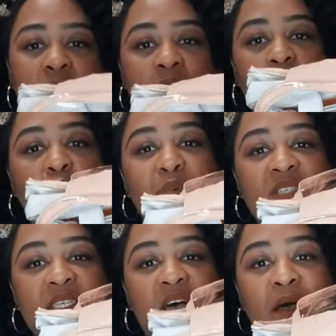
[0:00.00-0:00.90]
opens
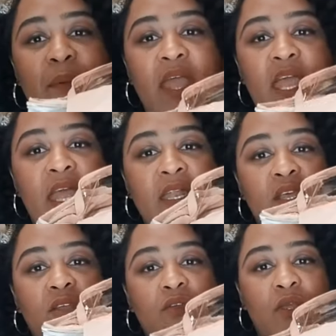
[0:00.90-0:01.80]
up, and
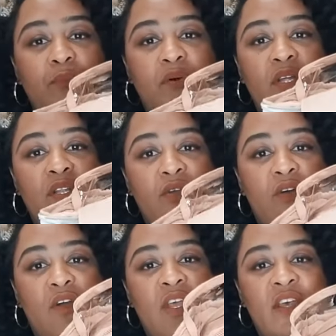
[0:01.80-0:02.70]
you can put your
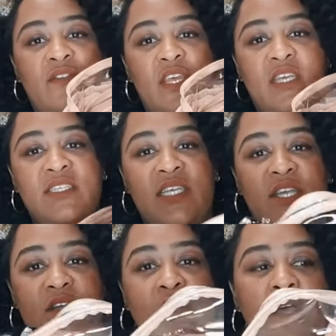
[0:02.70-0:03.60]
things
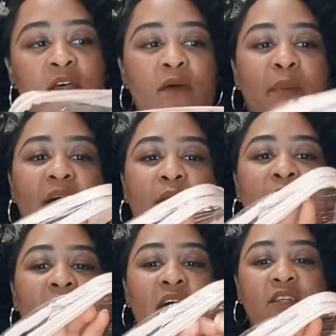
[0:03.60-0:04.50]
here. The bottom
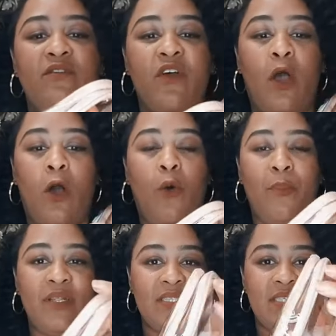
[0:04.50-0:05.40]
kind of
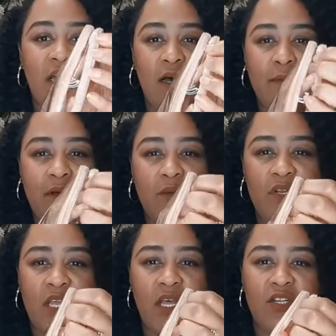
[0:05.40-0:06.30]
opens up. I want
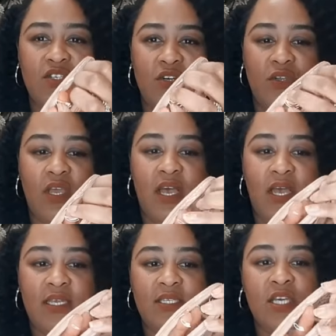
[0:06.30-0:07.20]
to kind of show you
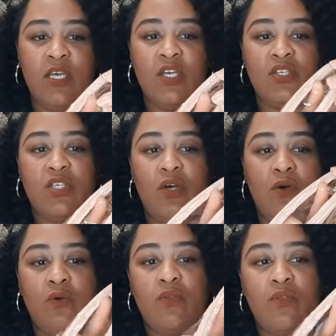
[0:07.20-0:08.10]
guys, so
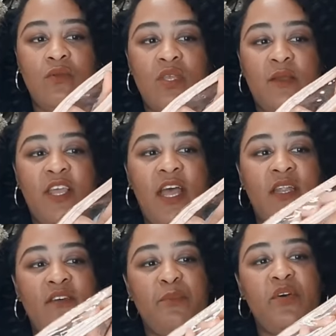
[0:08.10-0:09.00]
you can kind
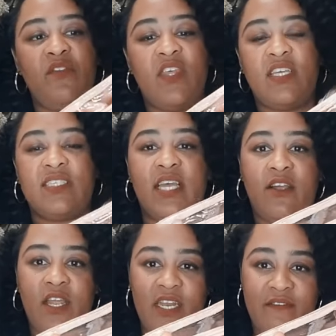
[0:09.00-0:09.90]
of put things there
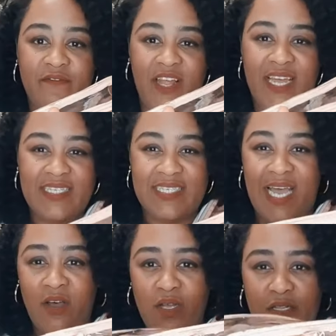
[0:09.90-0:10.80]
and it flattens
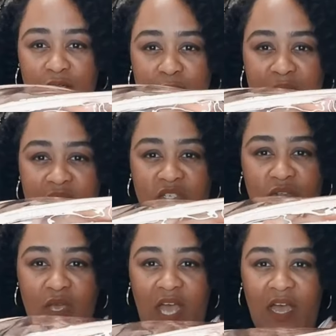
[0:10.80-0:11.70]
out a little bit, so you
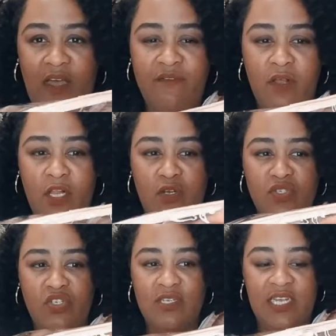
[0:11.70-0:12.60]
have close
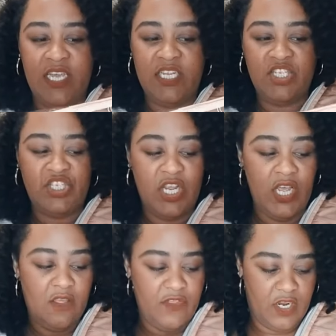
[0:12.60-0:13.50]
to an inch
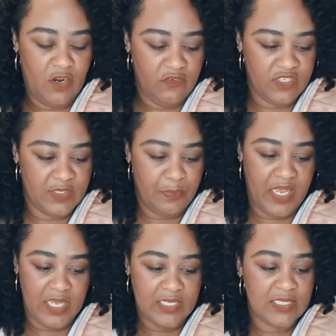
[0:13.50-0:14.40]
there of
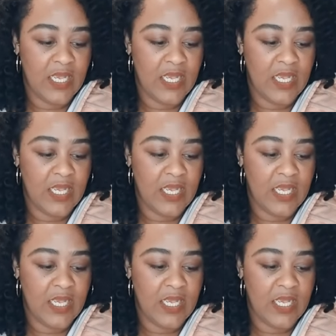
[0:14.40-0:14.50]
space.